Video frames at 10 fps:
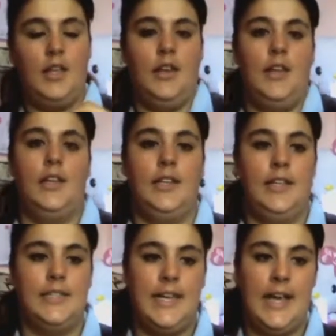now you
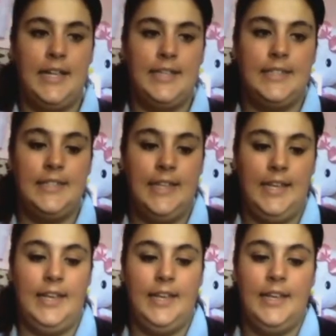need to add
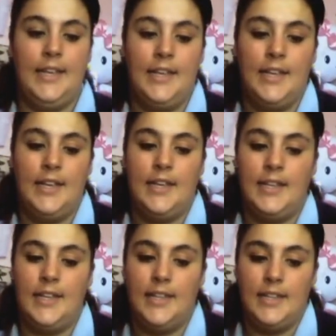the
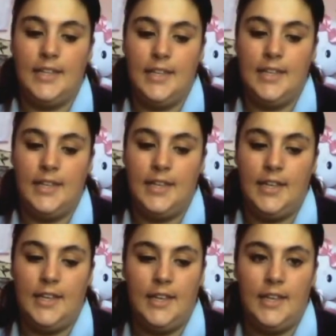the
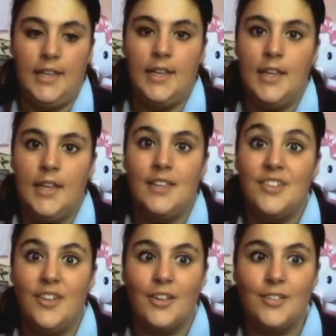the,
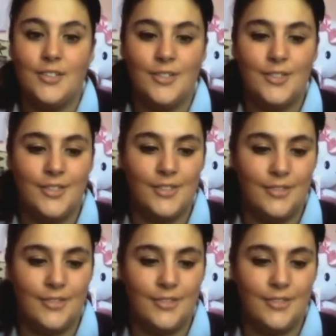the ducks.